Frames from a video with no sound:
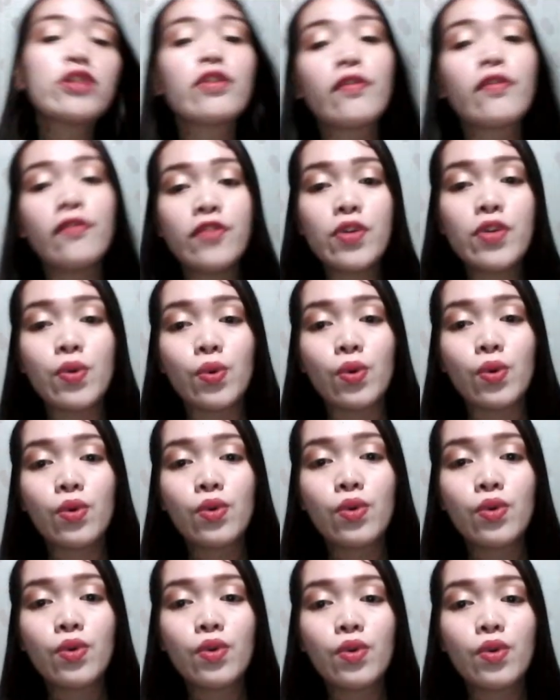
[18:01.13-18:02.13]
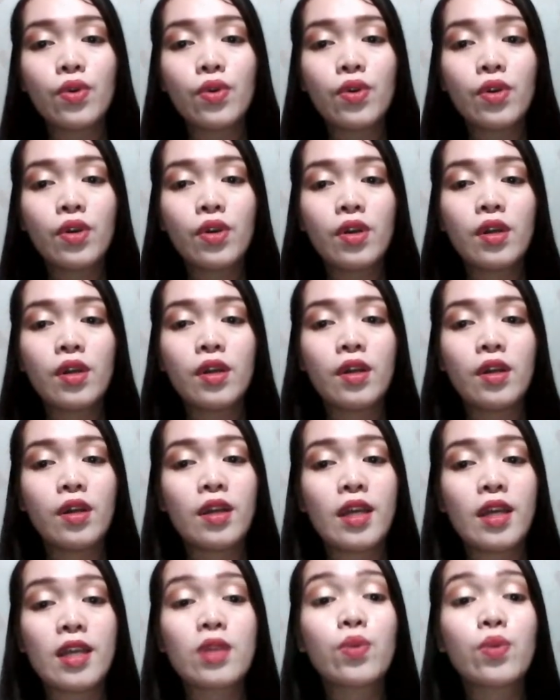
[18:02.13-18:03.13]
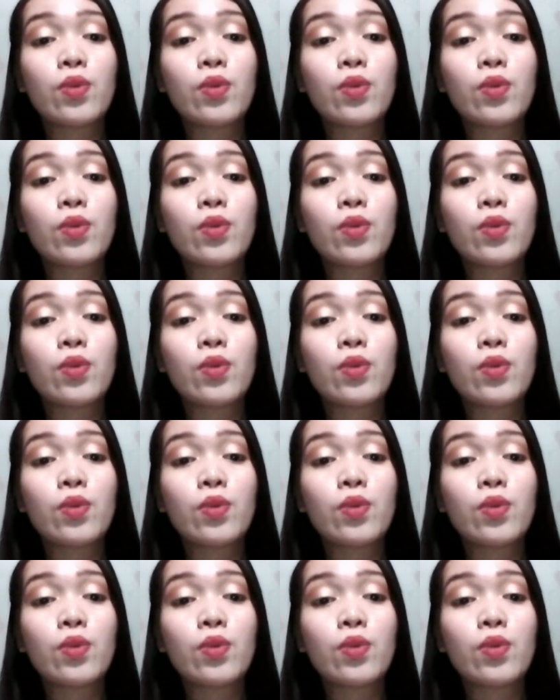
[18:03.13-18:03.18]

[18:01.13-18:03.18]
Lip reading: of view is